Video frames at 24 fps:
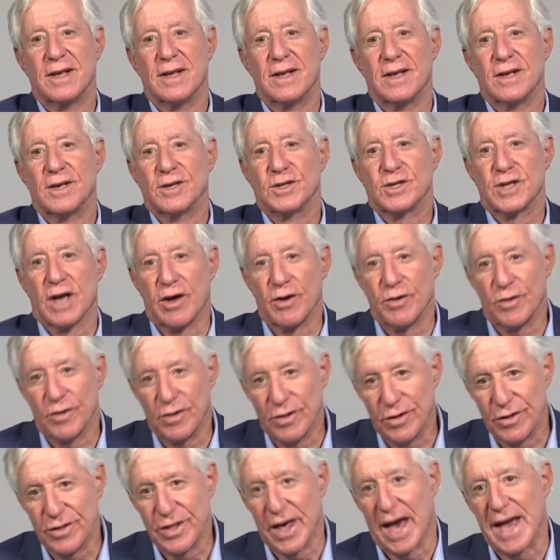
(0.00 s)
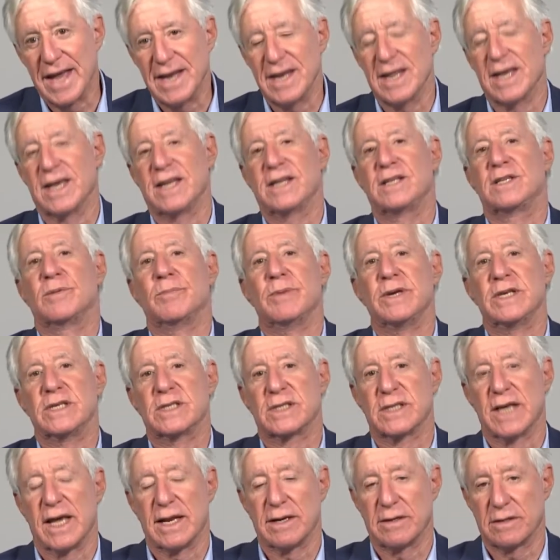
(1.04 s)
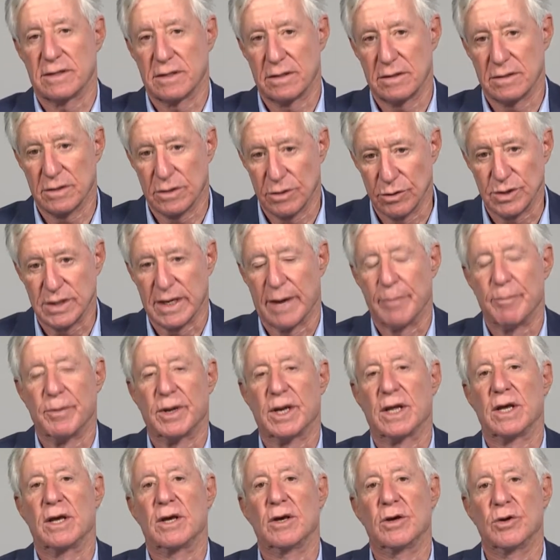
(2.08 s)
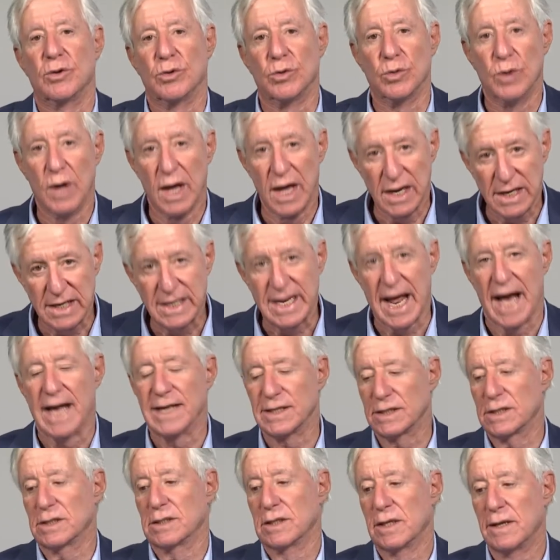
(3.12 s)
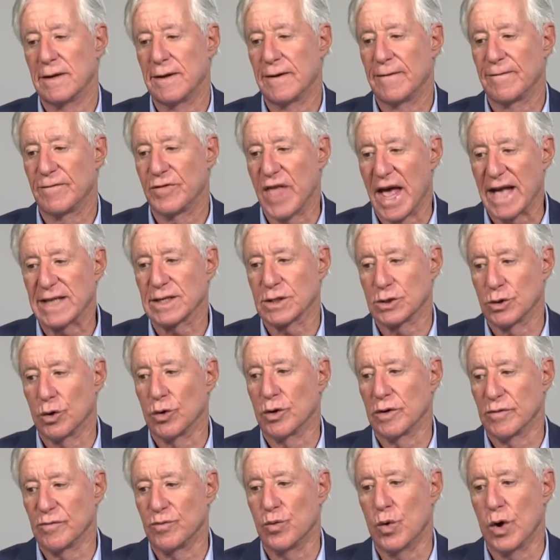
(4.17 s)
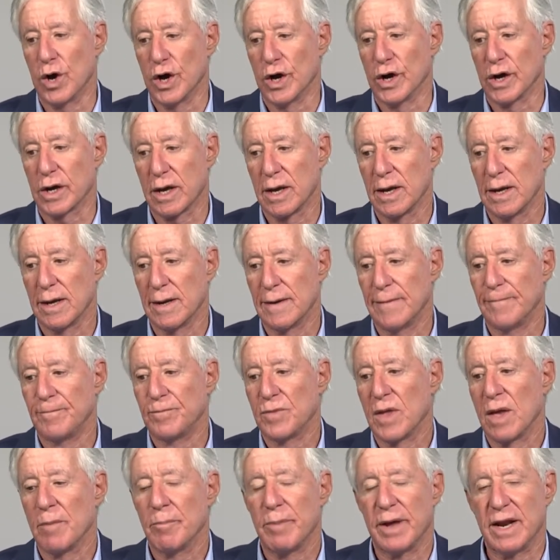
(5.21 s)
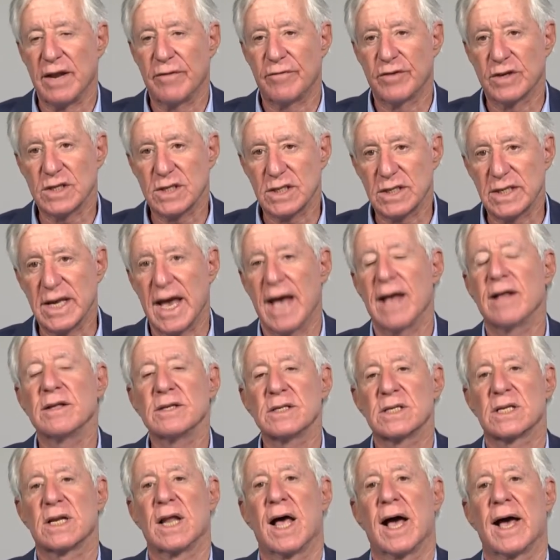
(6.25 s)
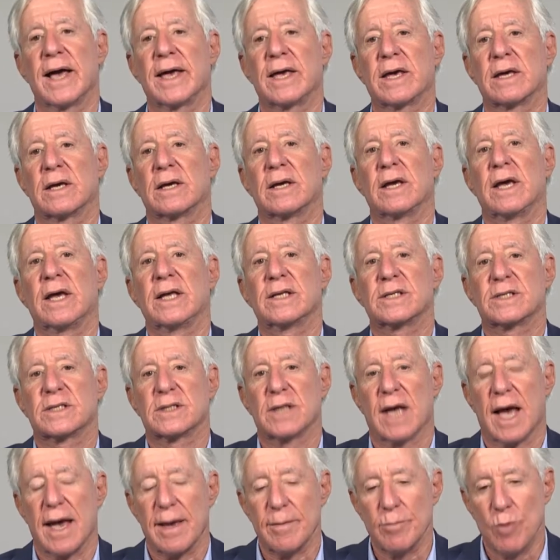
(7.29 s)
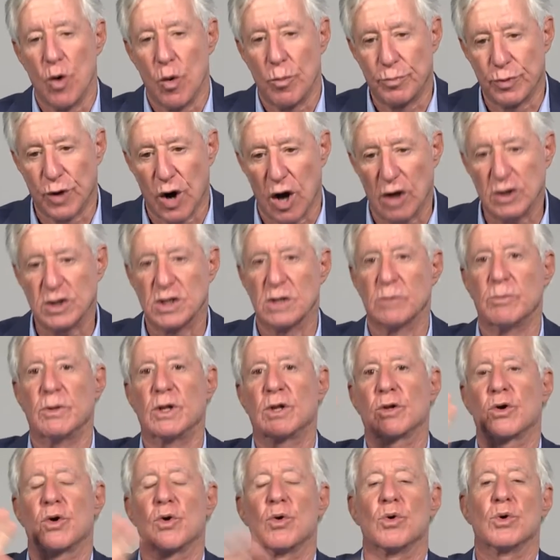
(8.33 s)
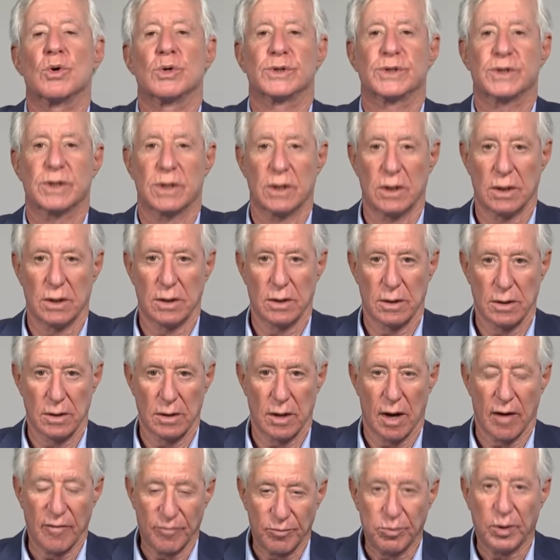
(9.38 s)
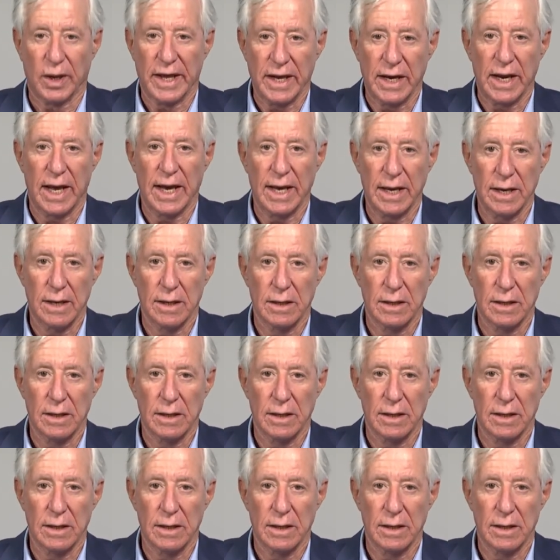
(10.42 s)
So they need to be sent to somebody who does that sort of work. But if it sounds like it's a more proximal cause of bleeding,